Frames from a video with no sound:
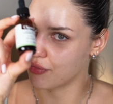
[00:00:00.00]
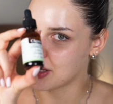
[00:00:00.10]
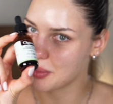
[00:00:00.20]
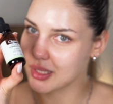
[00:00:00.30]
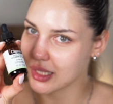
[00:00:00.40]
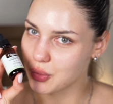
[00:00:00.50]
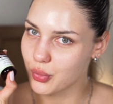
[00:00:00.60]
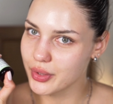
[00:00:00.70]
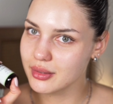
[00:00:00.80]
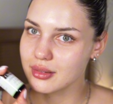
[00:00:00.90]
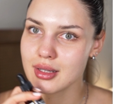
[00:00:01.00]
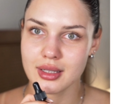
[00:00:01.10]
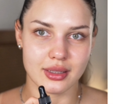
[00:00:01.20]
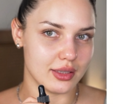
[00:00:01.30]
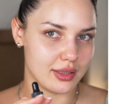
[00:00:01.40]
Vitamin E oil
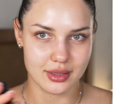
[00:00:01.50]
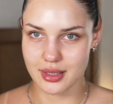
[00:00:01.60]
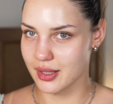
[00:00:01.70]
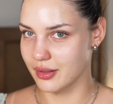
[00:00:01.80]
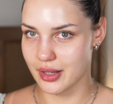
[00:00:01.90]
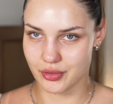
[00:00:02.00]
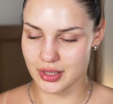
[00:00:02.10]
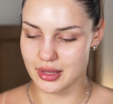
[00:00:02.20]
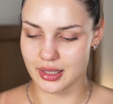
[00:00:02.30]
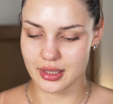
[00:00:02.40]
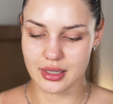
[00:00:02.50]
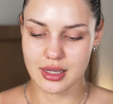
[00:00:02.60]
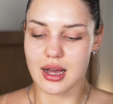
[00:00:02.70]
healed everything.